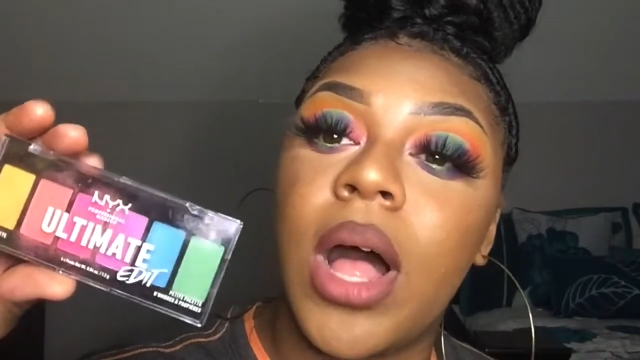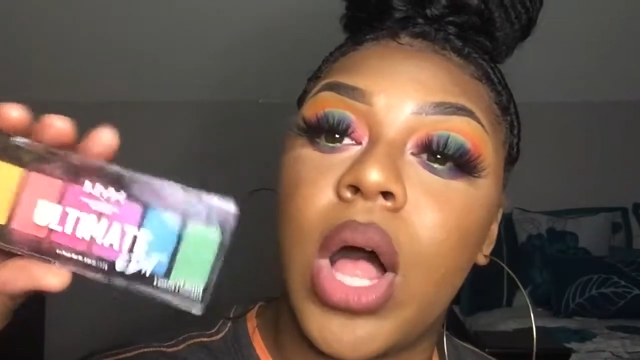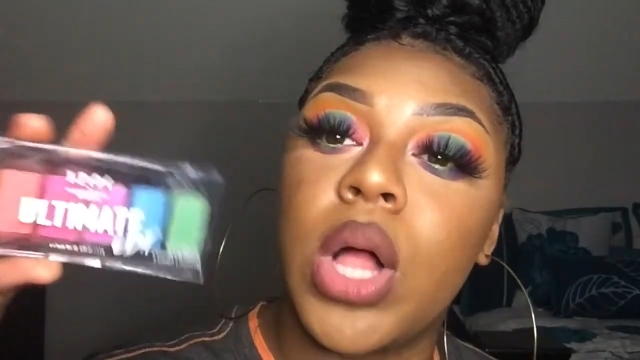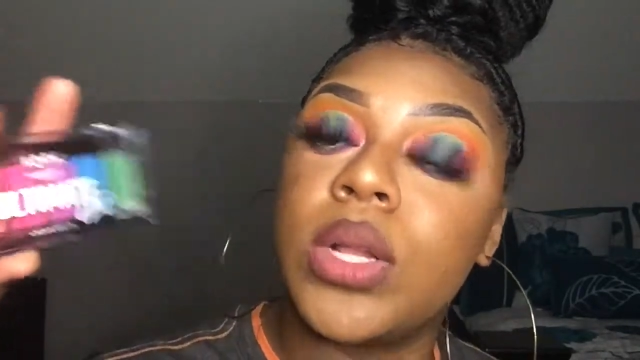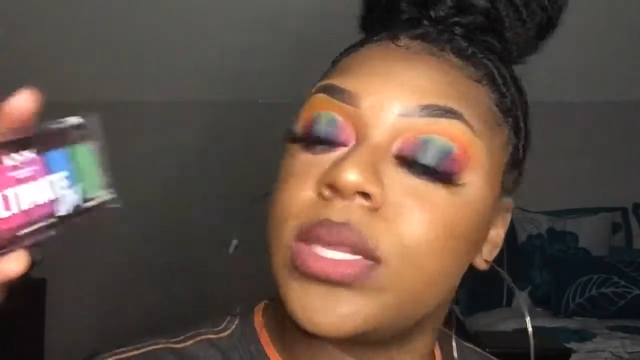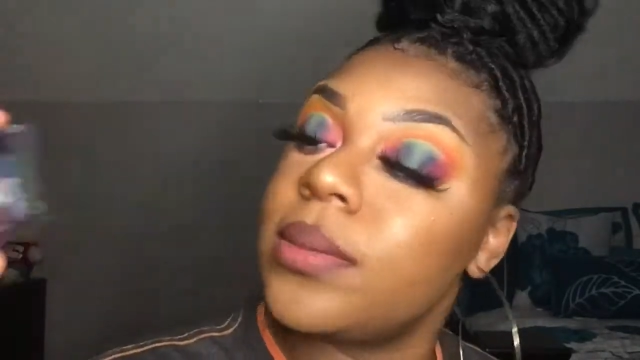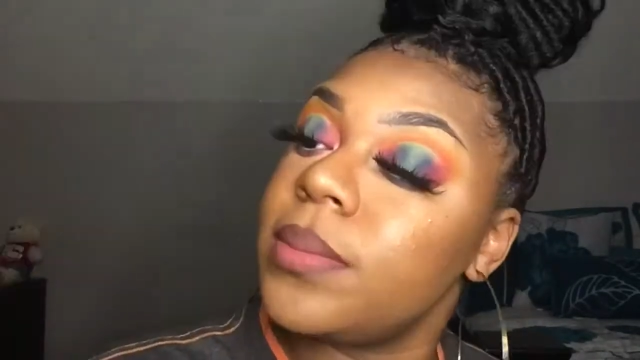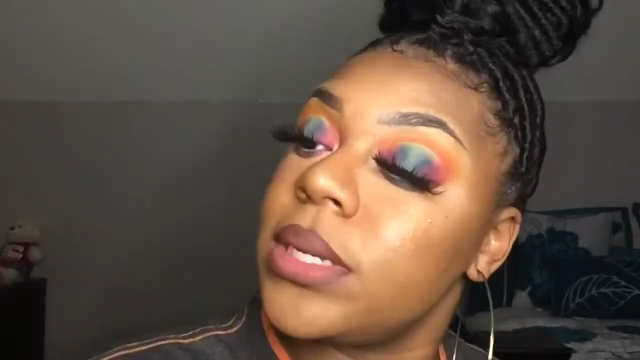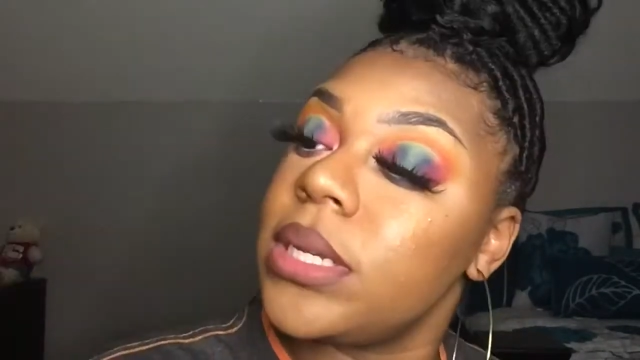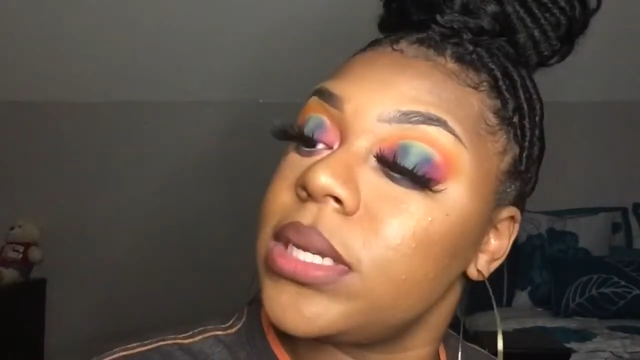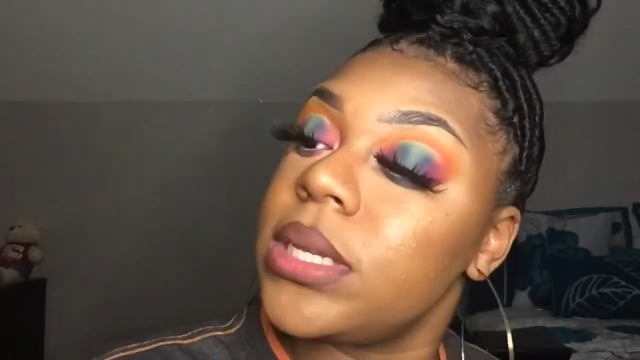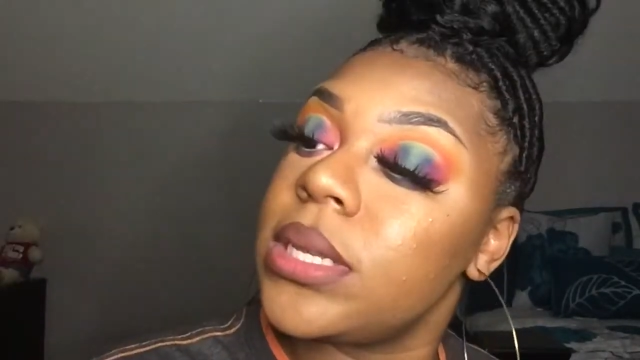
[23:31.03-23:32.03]

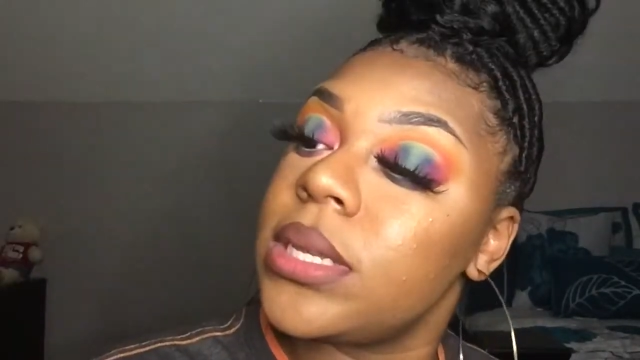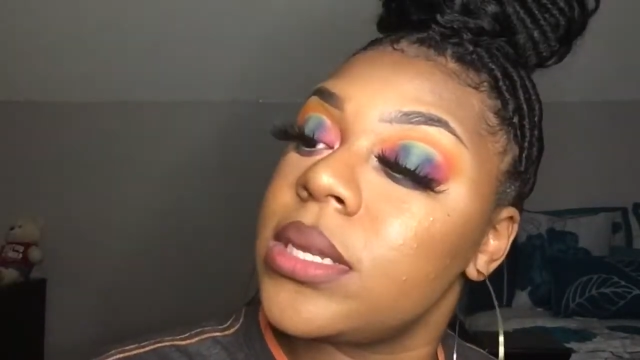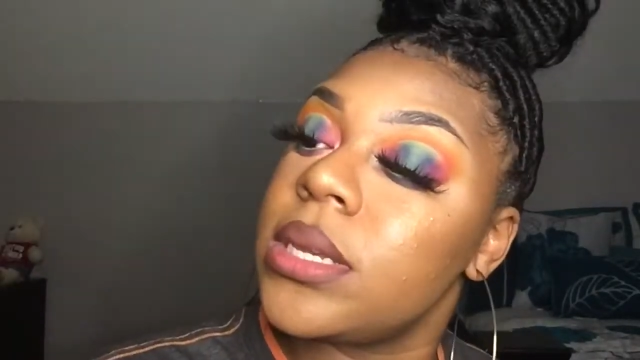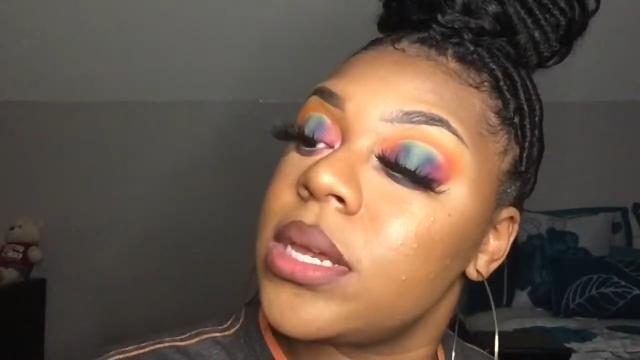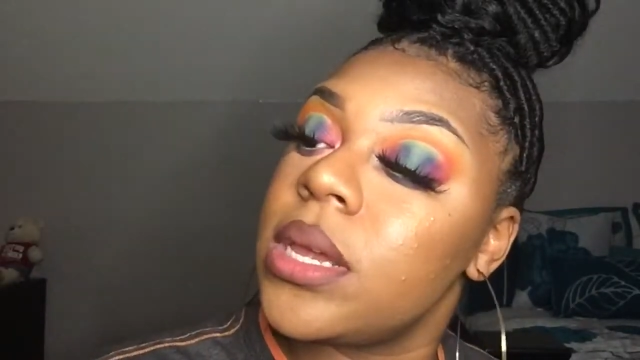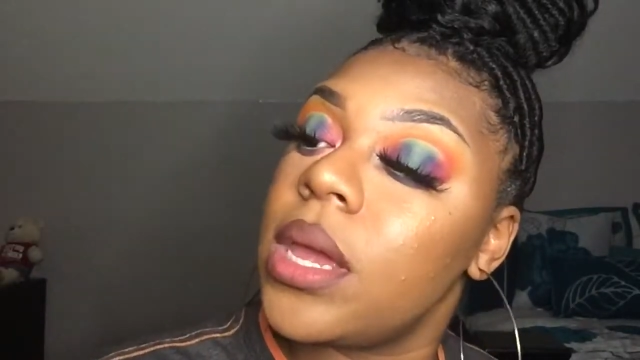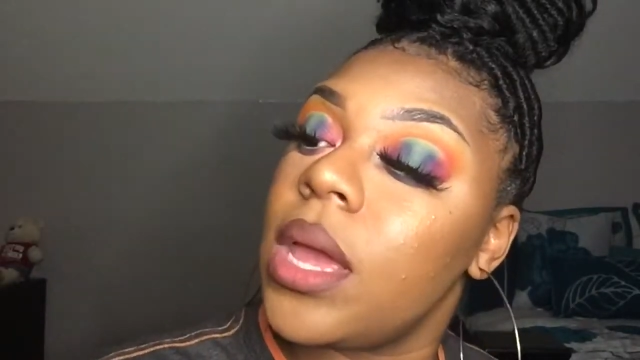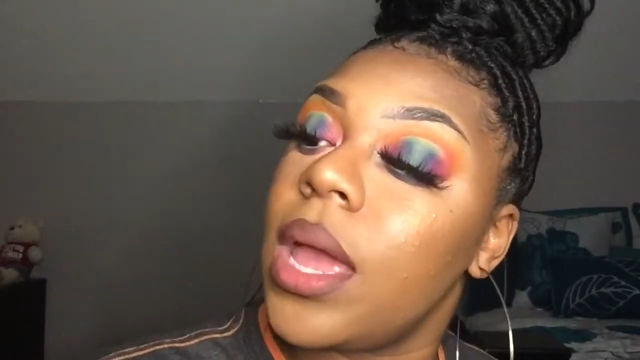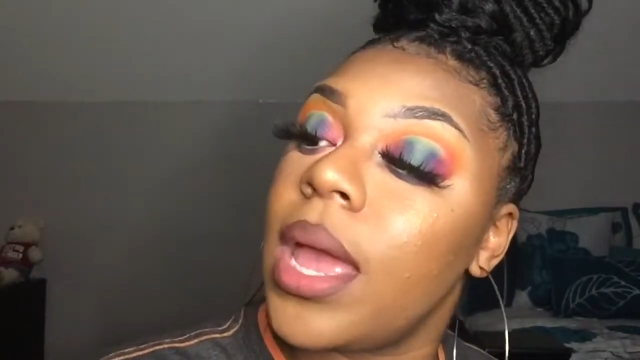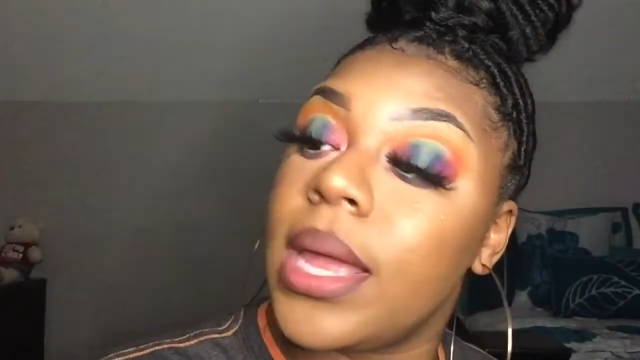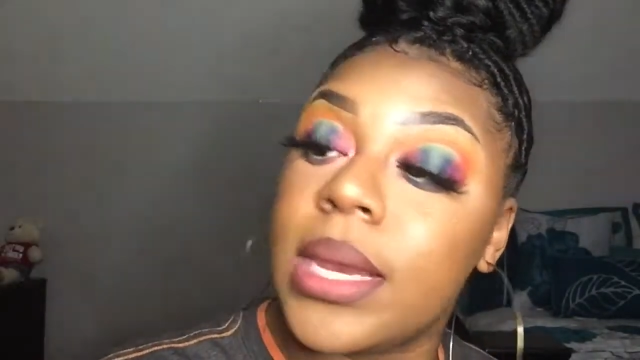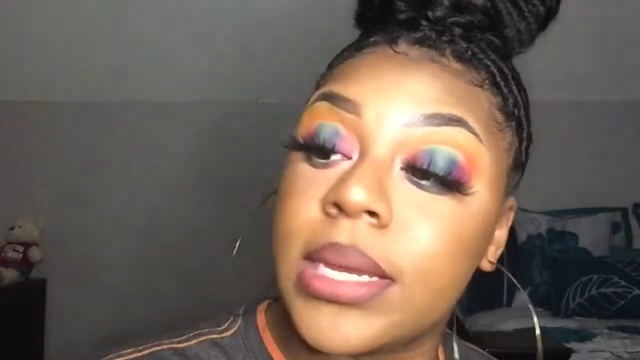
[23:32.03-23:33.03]
Ultimate
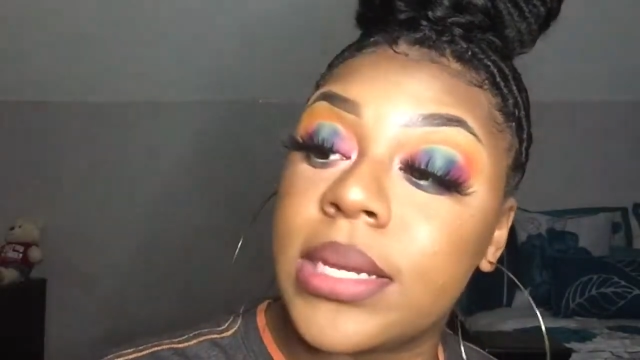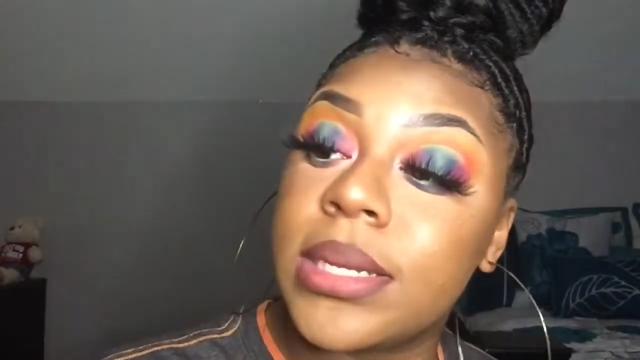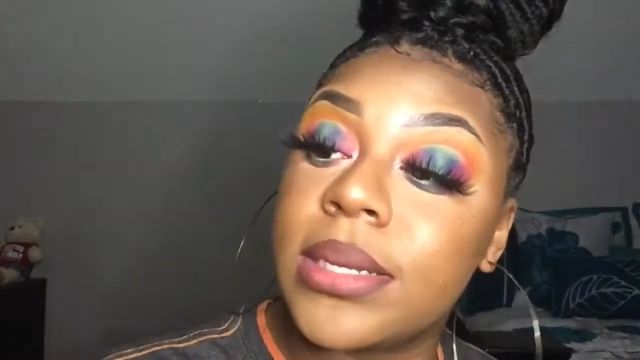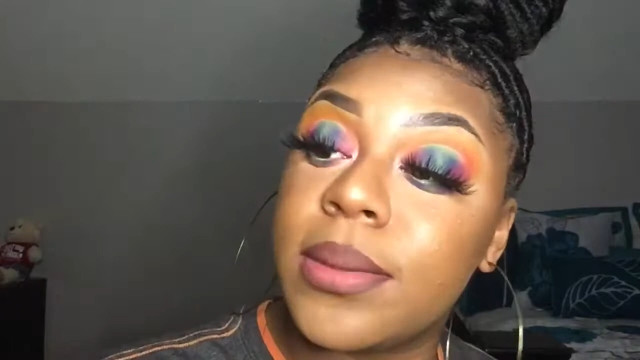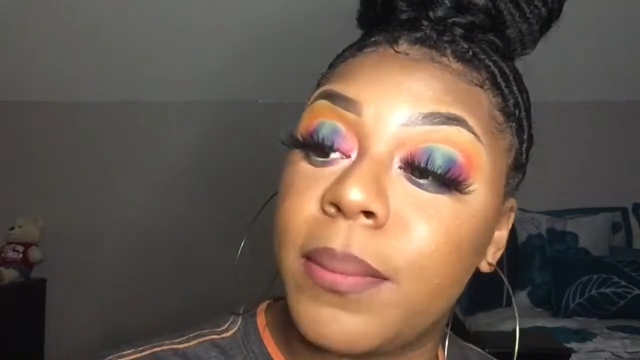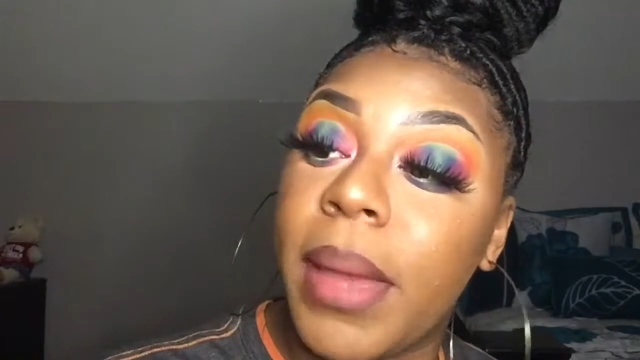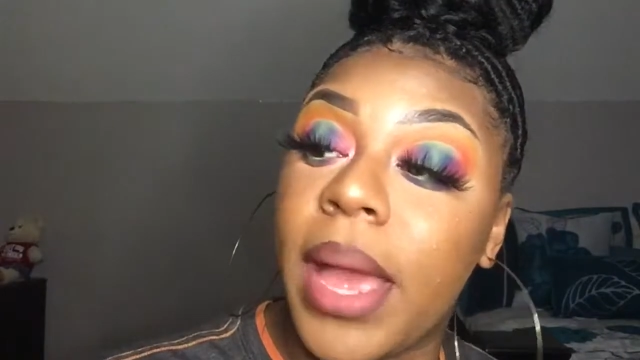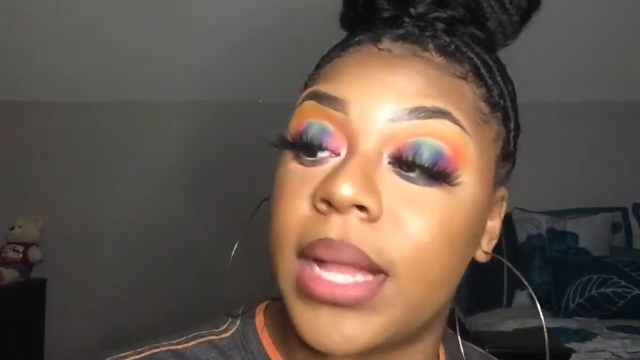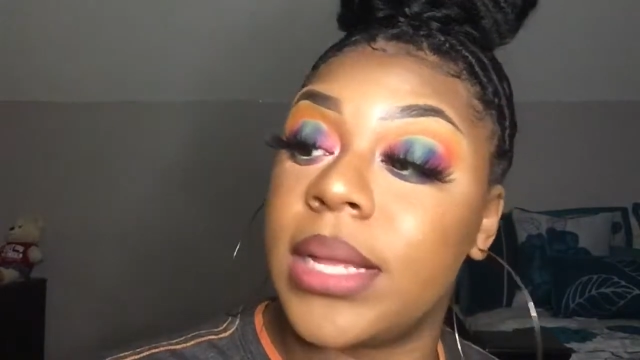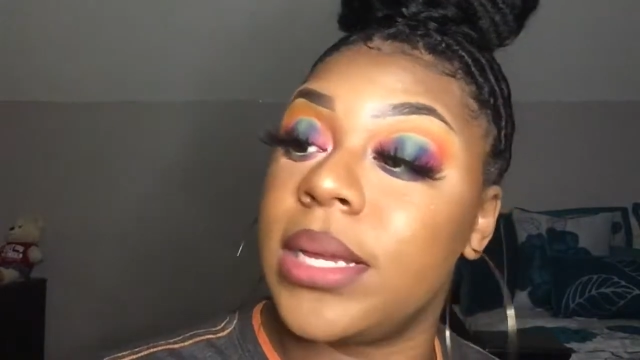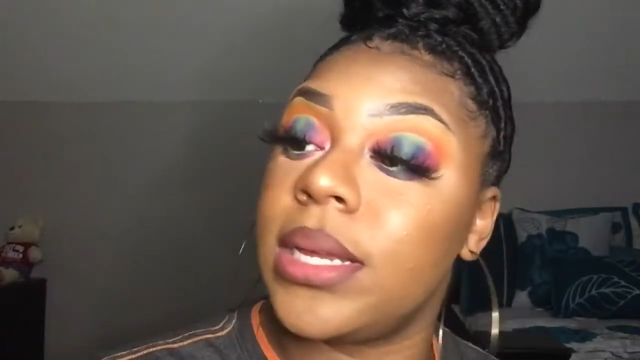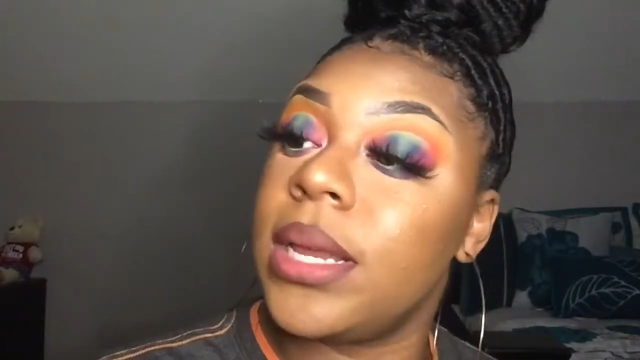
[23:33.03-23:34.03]
Edit
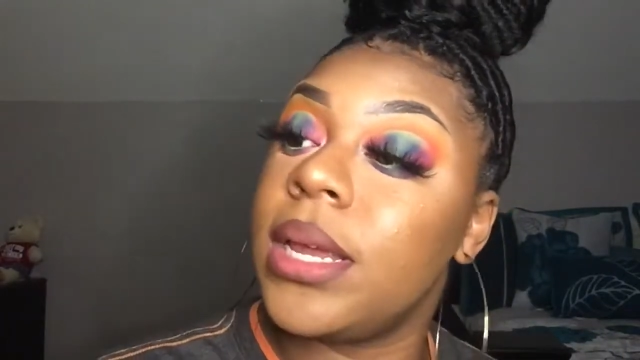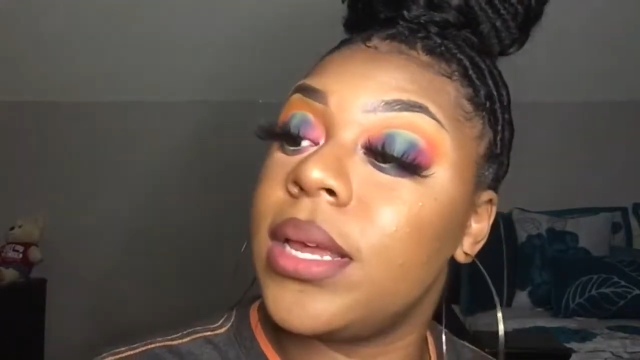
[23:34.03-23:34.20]
palette.